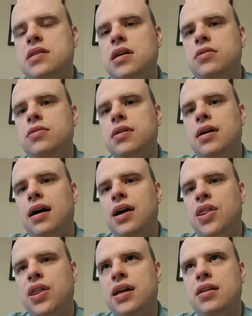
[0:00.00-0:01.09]
So I
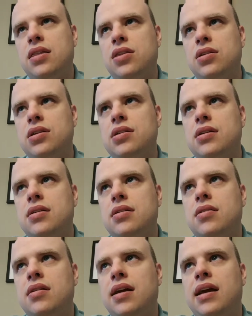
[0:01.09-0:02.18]
think that
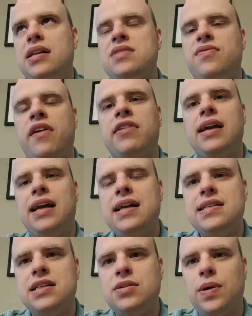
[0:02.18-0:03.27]
it is very
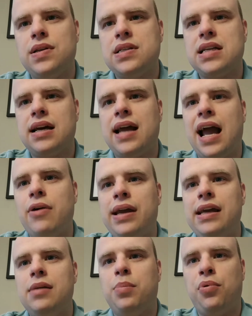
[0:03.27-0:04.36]
easy to understand how
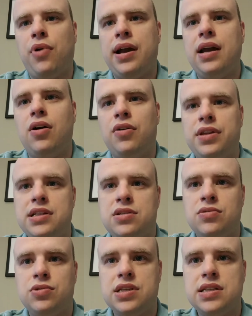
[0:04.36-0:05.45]
he can prey on these
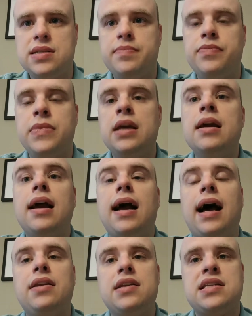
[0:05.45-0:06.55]
daughters.
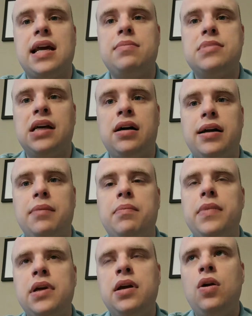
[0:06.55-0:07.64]
At the same
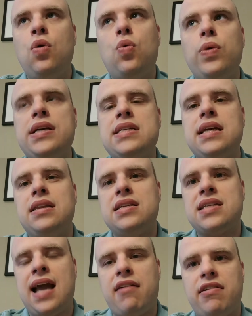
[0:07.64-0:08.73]
time, we see
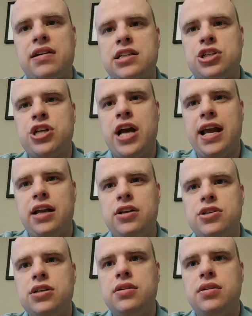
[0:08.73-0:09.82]
this character
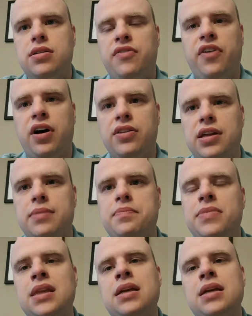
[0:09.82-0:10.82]
change, the father.